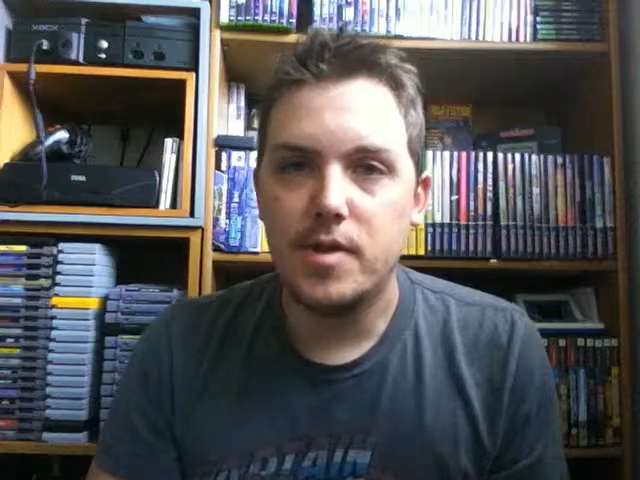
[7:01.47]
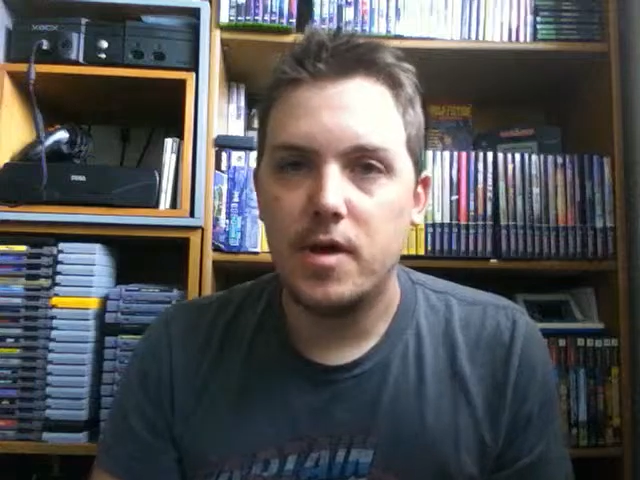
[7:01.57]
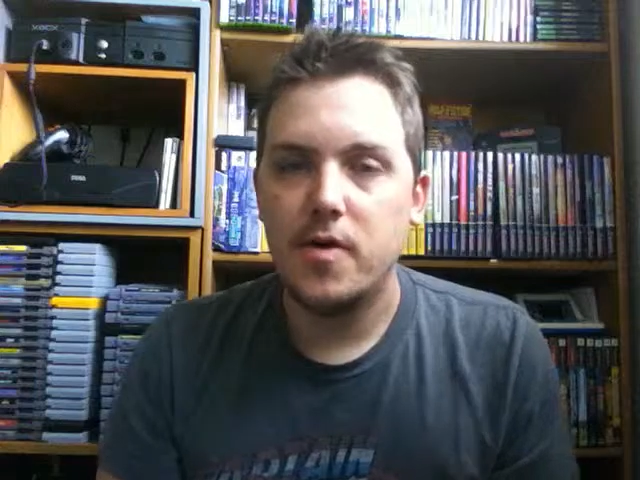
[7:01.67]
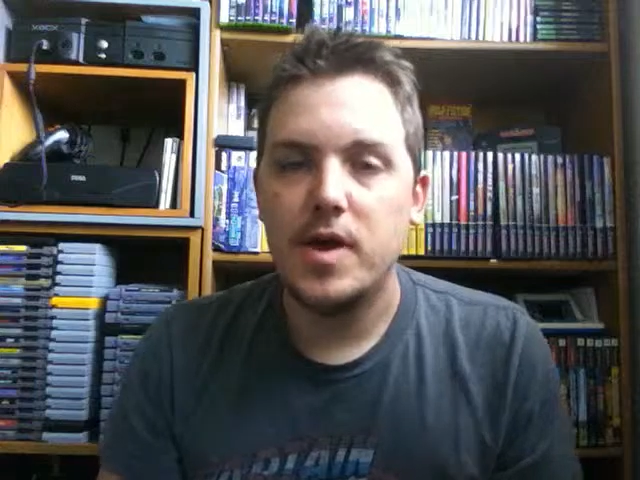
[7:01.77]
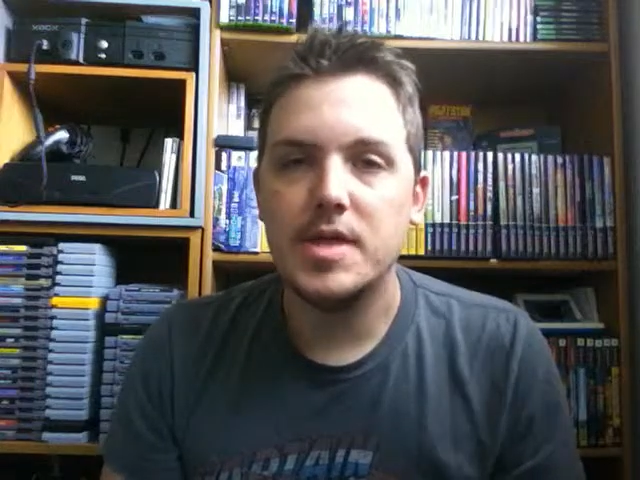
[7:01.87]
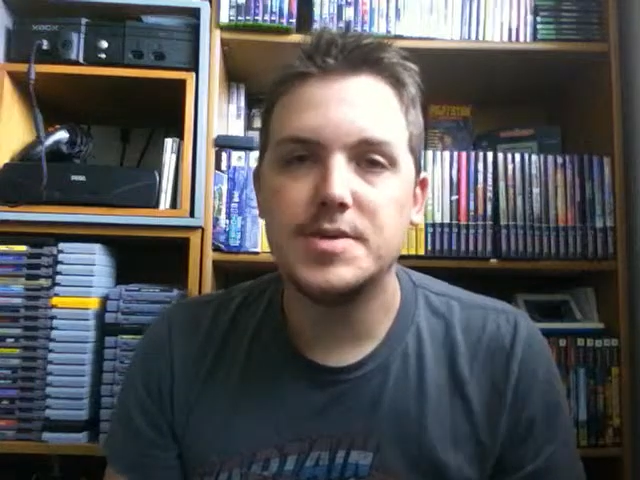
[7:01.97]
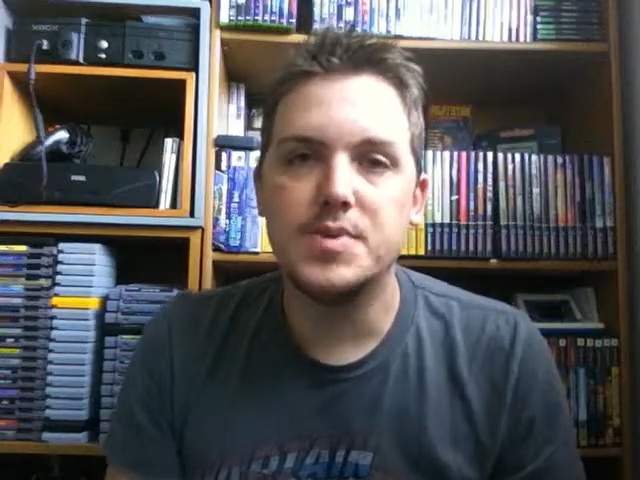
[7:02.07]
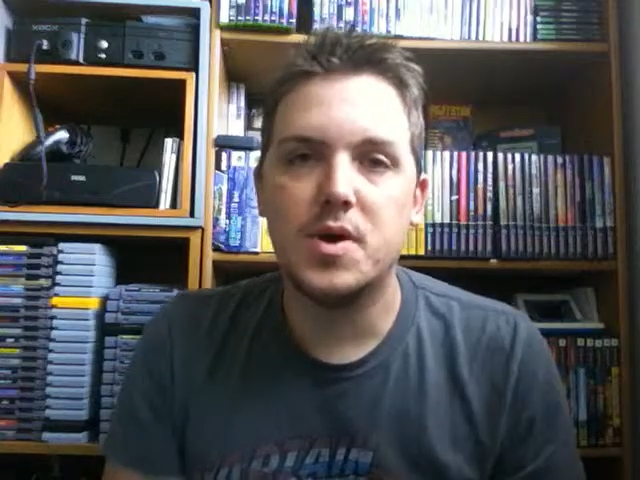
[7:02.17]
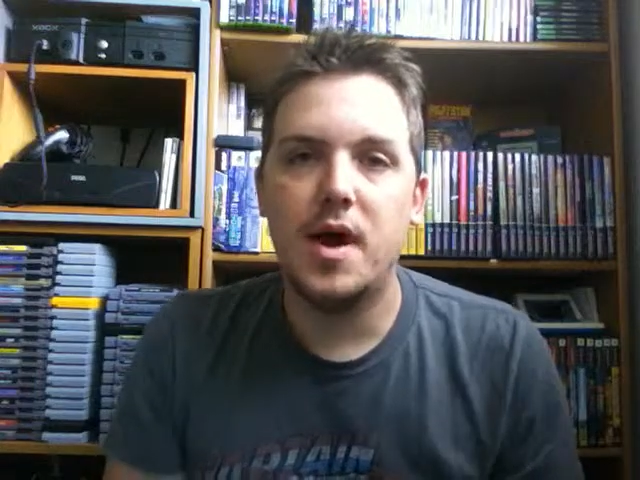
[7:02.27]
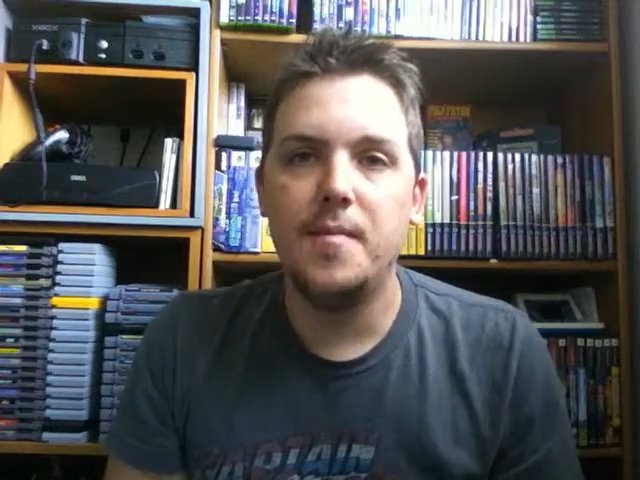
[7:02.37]
below, hit
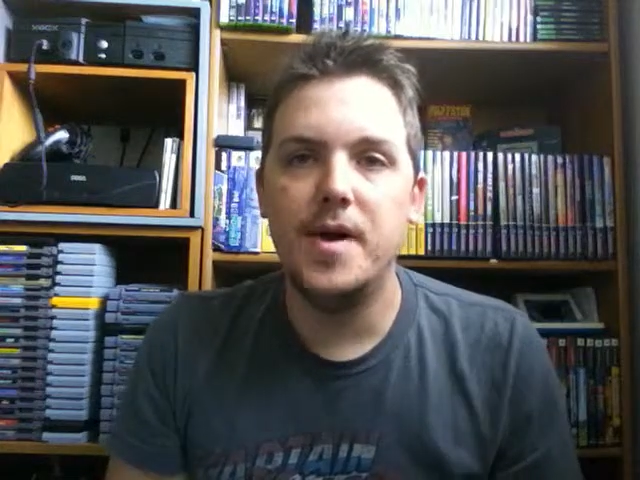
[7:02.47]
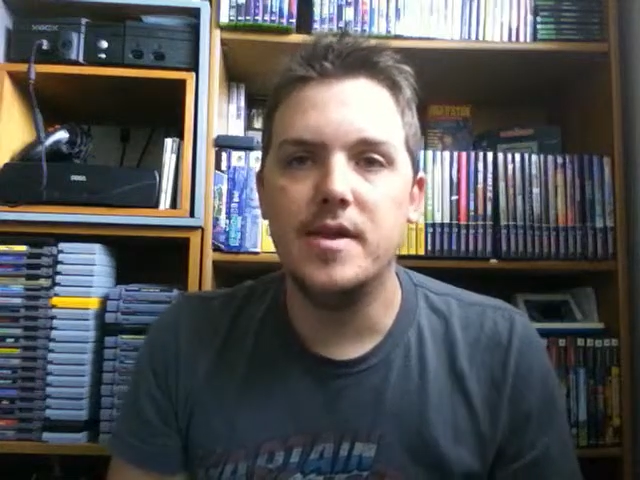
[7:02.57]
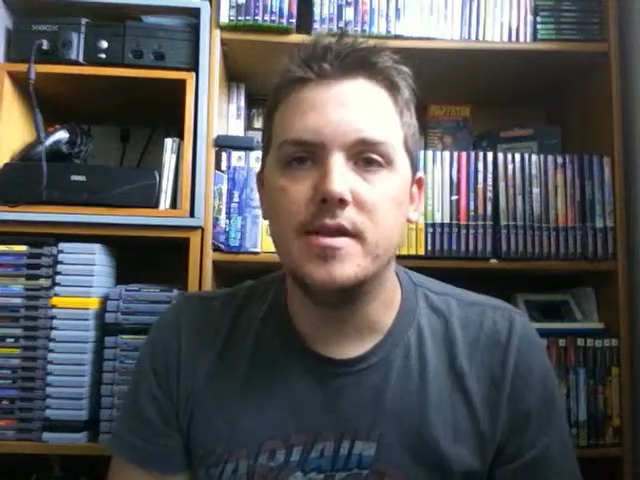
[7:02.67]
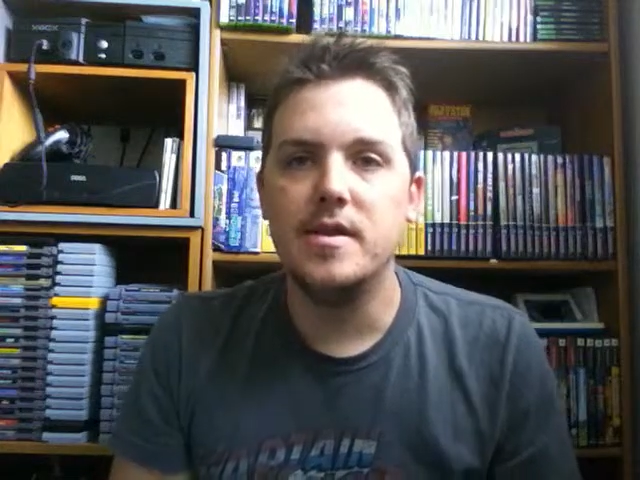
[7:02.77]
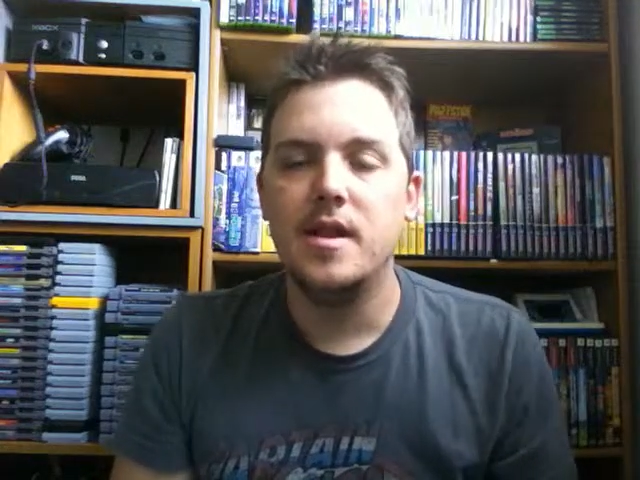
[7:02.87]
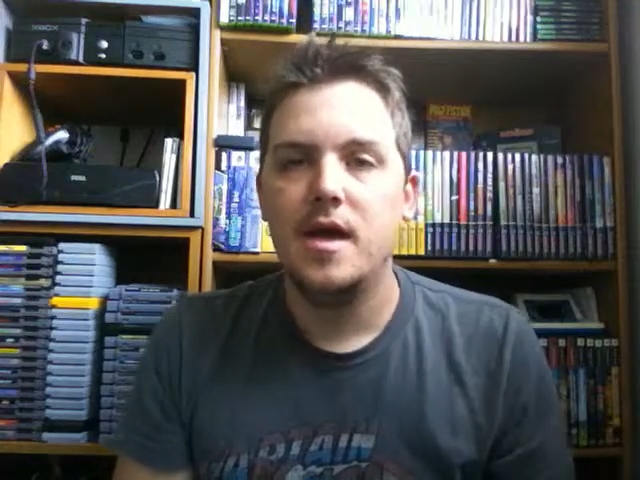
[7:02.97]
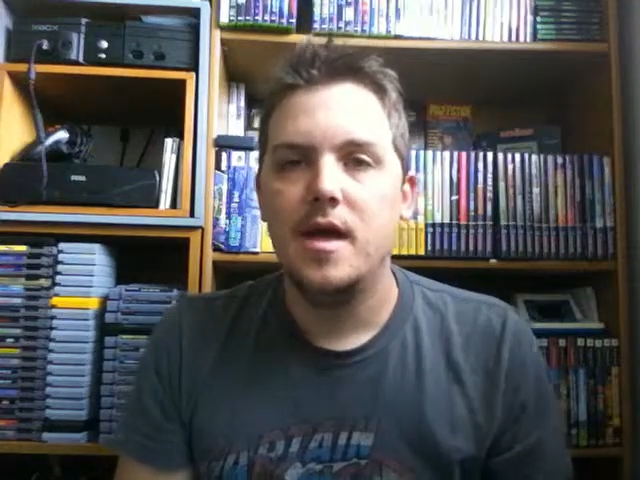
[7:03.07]
subscribe button,